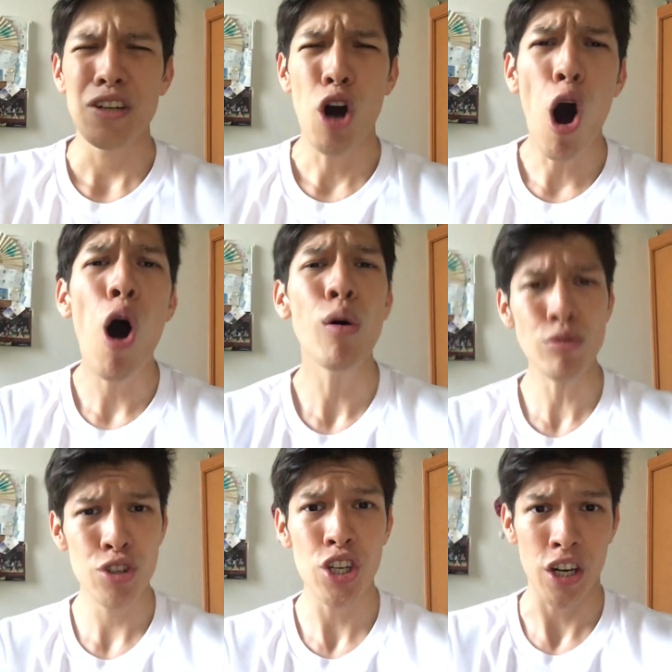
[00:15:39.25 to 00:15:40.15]

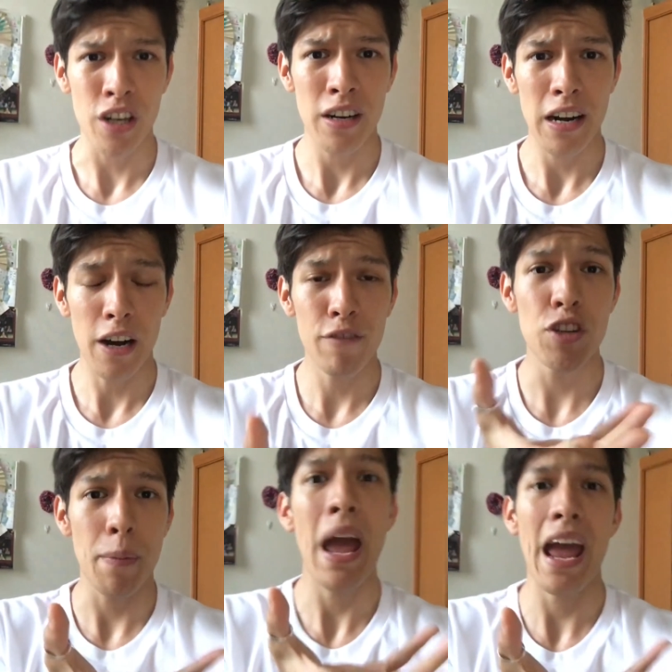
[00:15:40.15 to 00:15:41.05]
culture of
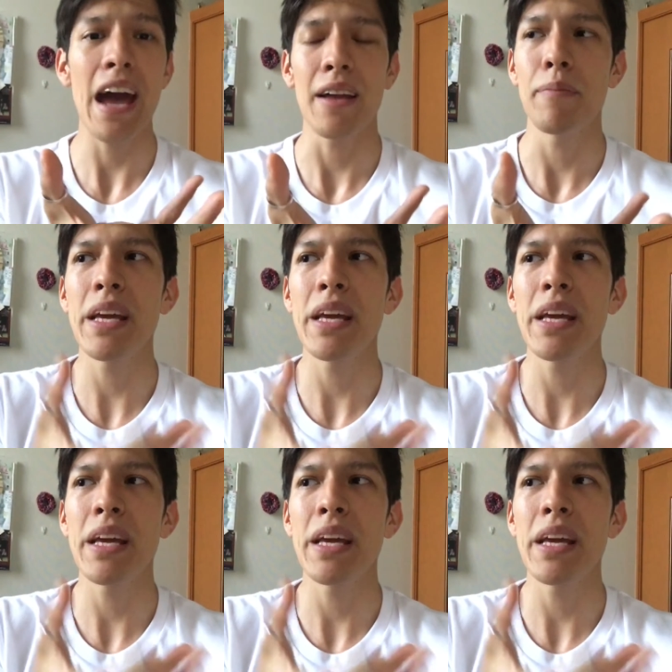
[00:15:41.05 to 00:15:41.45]
Japan